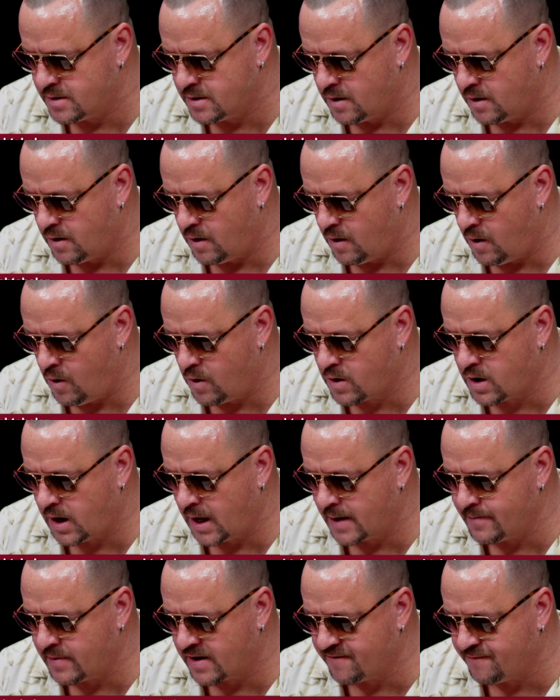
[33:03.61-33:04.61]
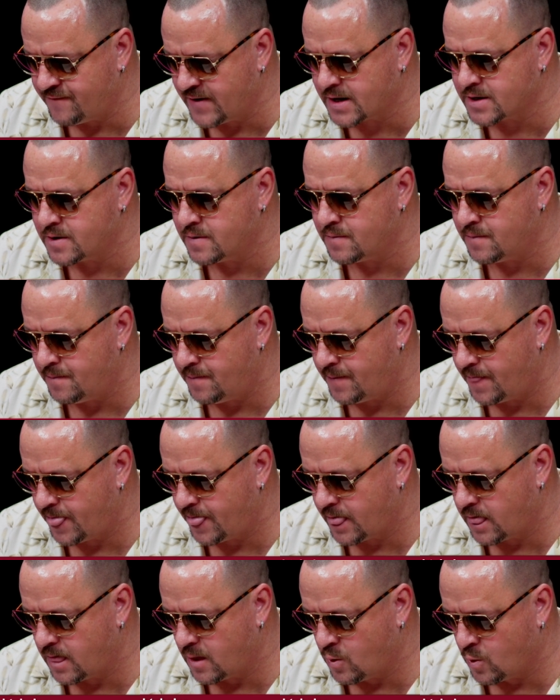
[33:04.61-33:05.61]
all claiming victim
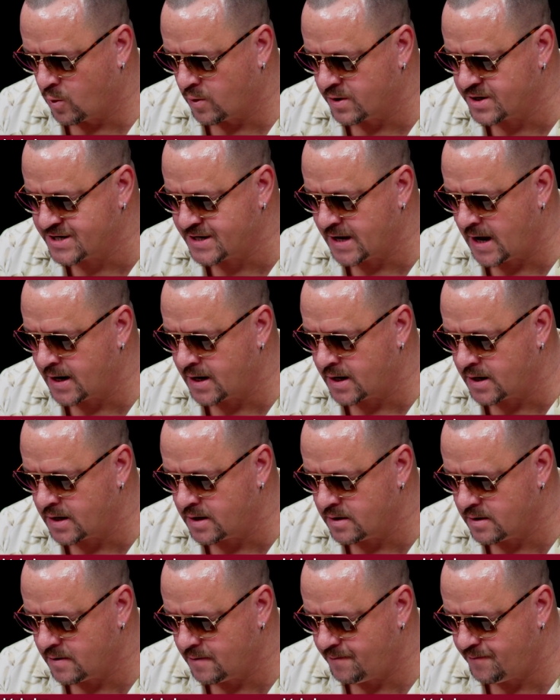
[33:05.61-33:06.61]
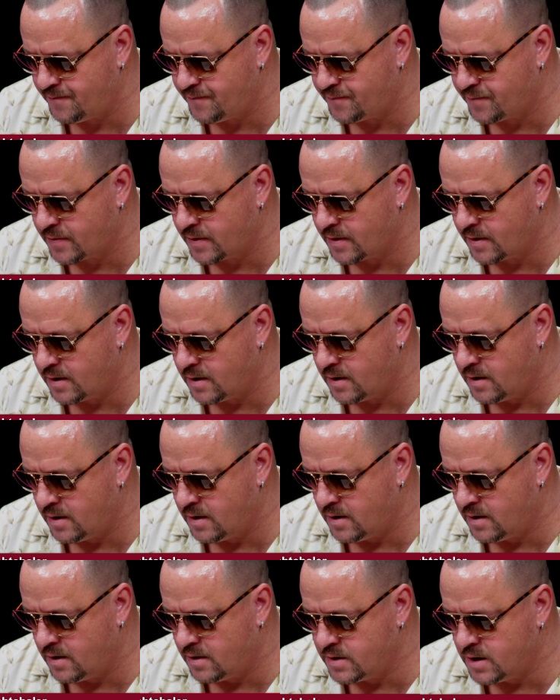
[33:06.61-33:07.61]
or insanity.
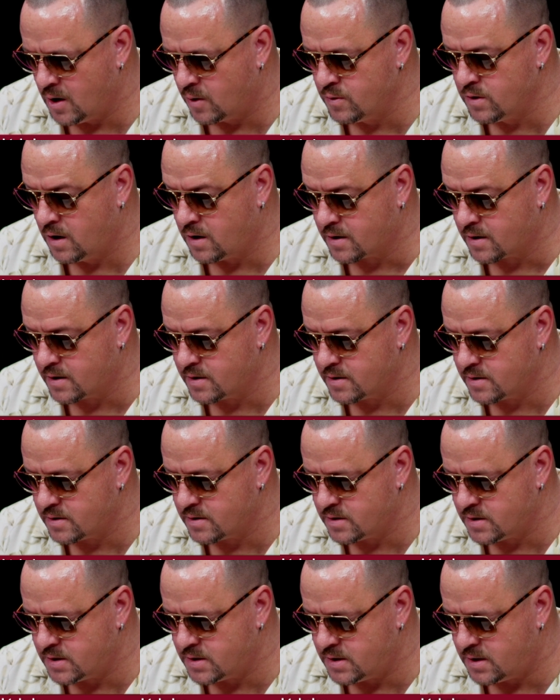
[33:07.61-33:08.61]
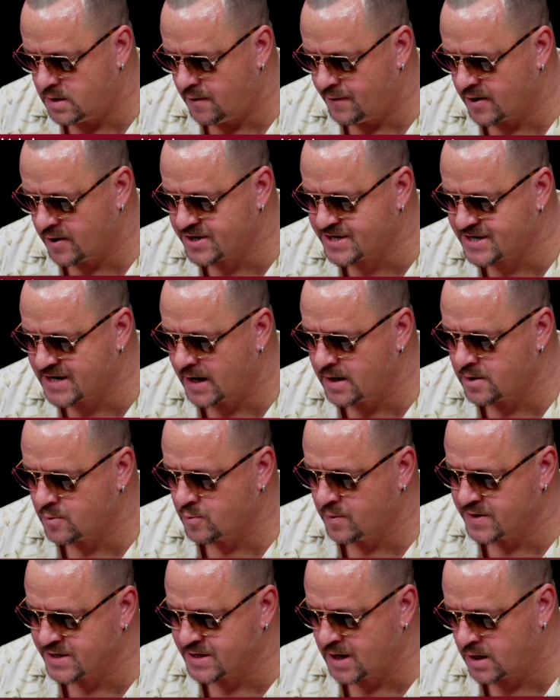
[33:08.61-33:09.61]
Yo, look, there's Satan with
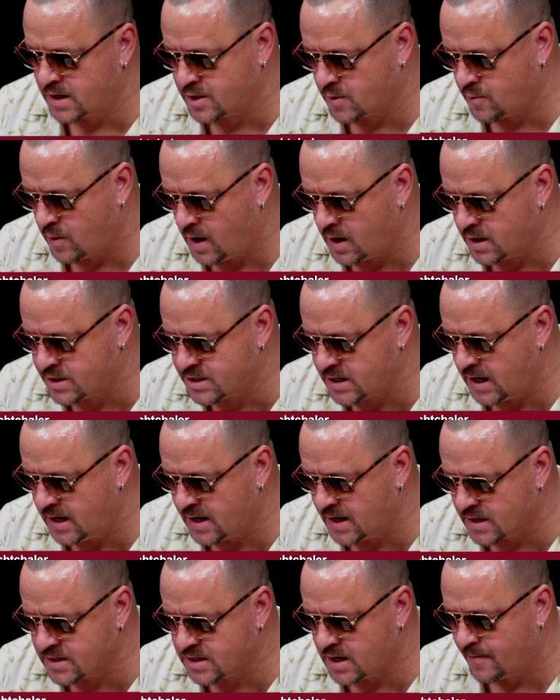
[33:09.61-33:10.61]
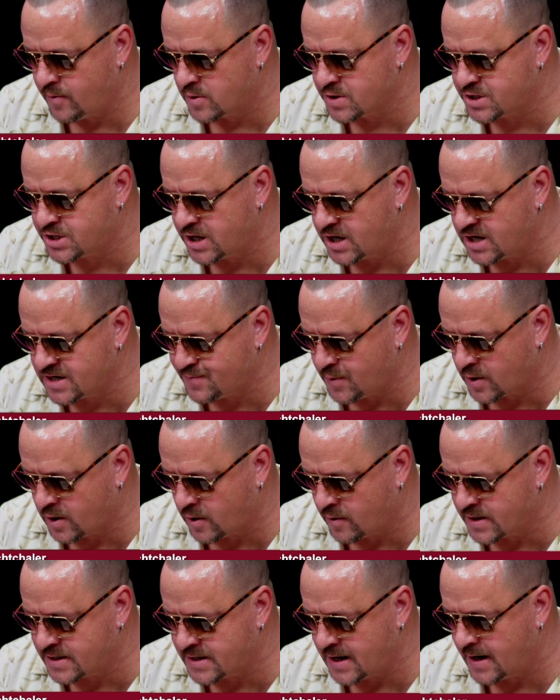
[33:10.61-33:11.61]
his entourage, eating a double cheeseburger
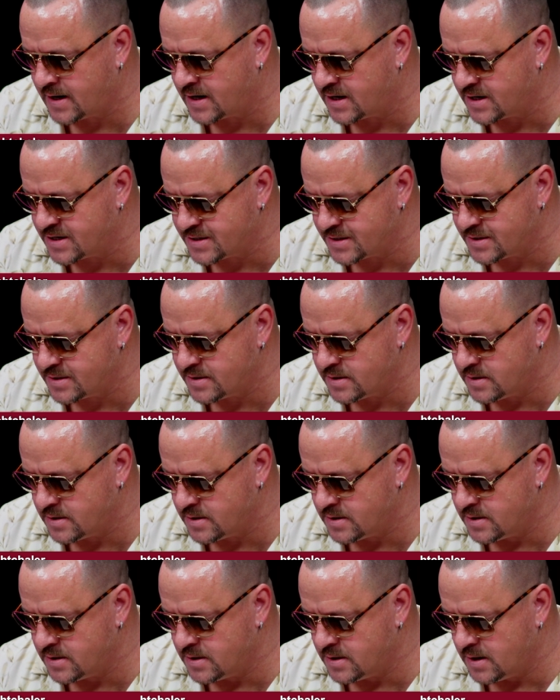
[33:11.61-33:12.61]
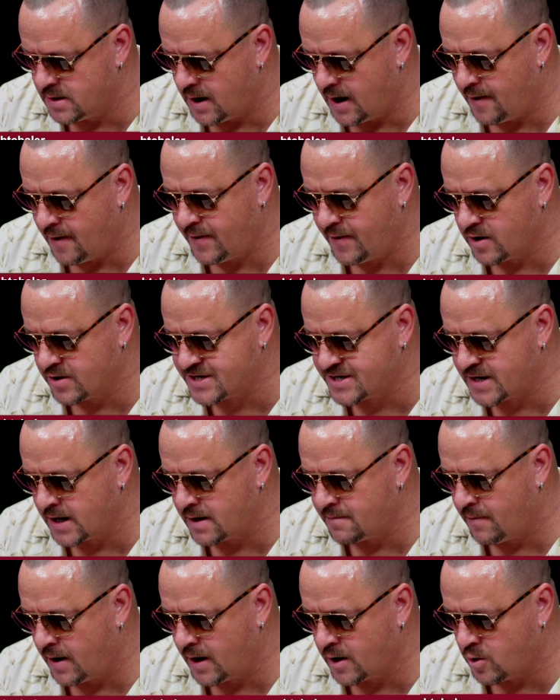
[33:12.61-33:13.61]
at Denny's. And there's St.
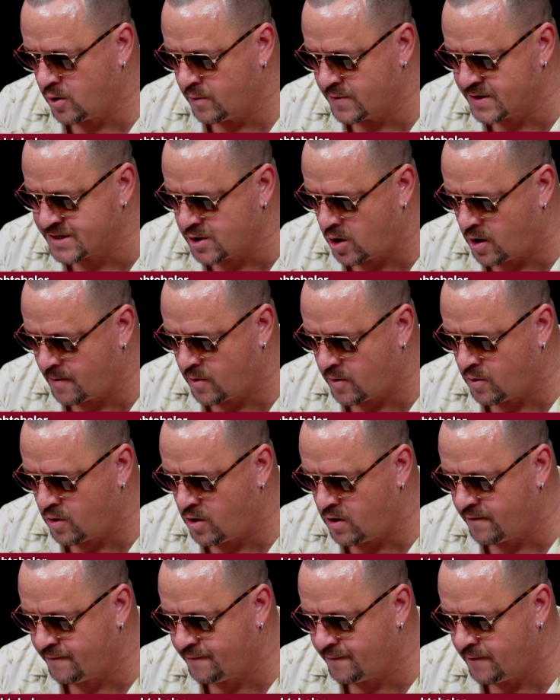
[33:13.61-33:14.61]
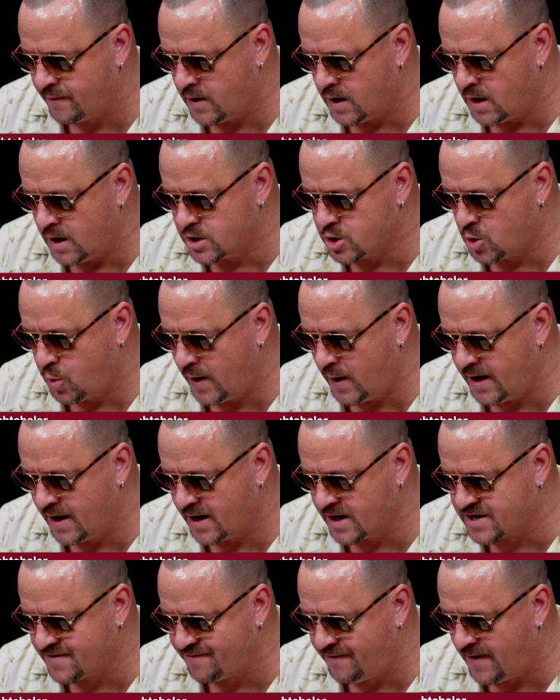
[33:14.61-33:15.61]
Michael with his armor off, tweeting
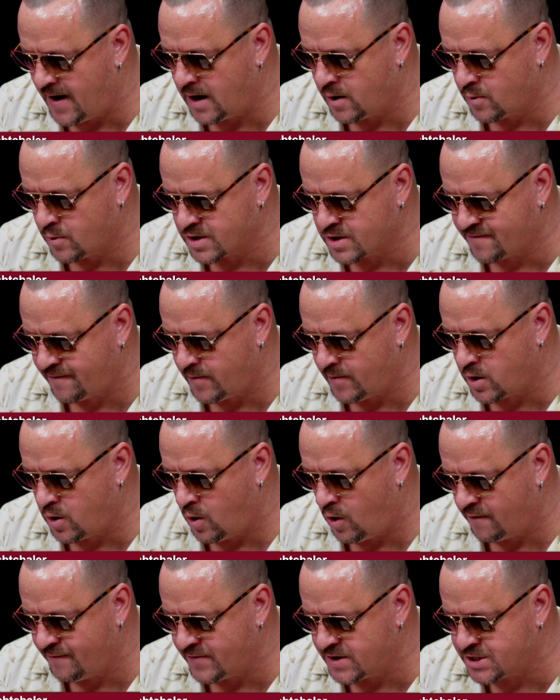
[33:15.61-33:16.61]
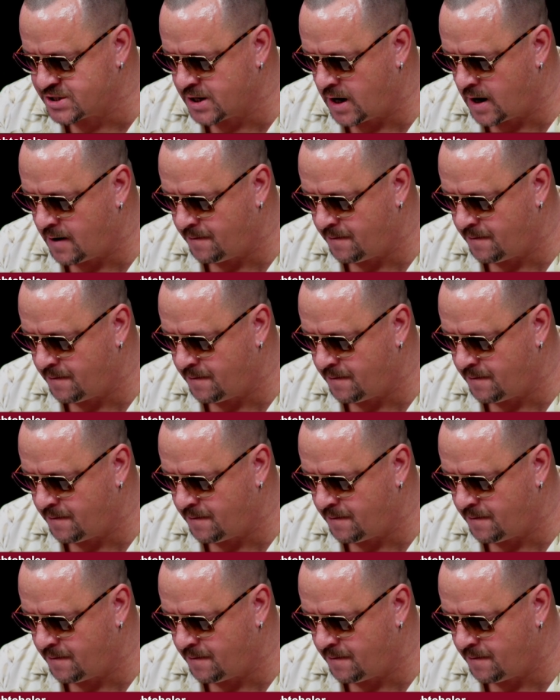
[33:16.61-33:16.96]
his followers from a coffee shop.